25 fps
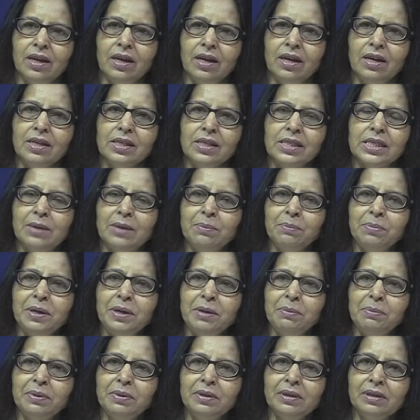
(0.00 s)
Some
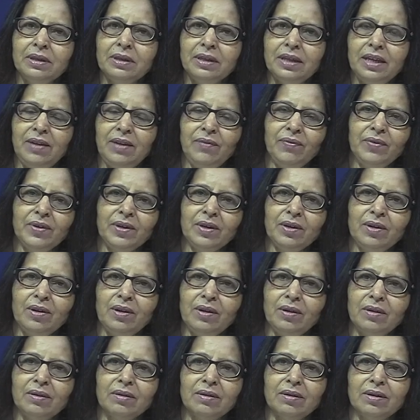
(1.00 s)
people even
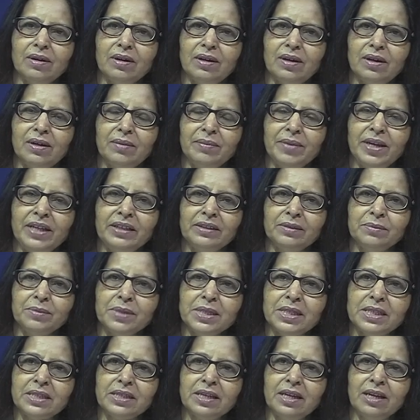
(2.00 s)
make the
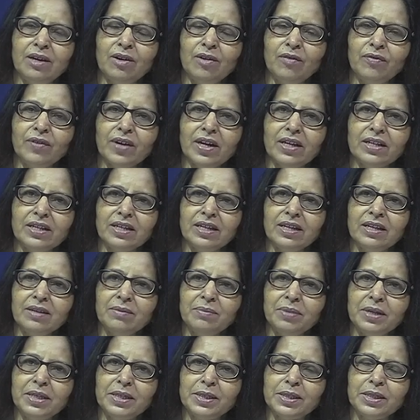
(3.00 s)
mistake of cutting and
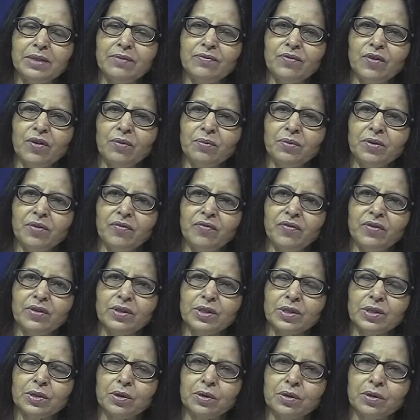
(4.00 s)
pasting from different
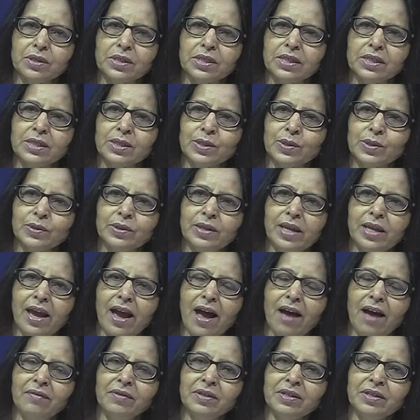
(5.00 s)
sources, so they
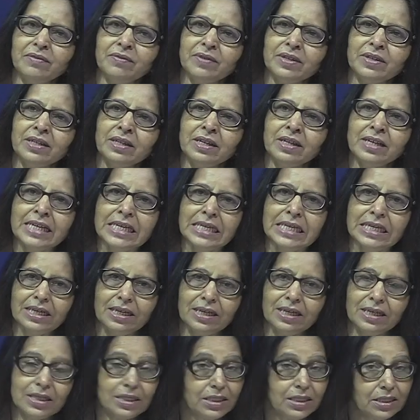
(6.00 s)
haven't even
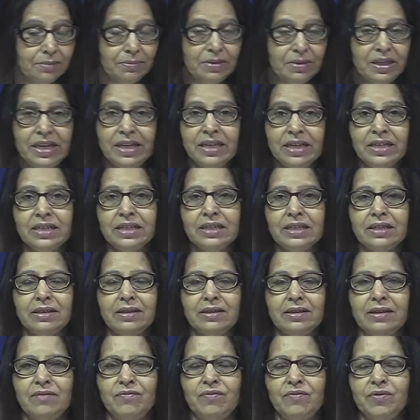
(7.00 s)
assimilated
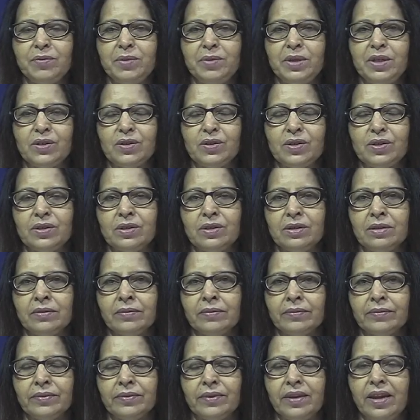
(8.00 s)
the information
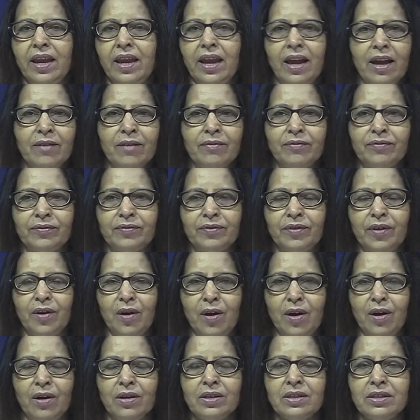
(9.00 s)
they have
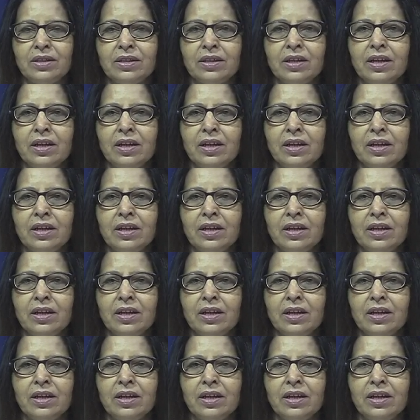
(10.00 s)
got,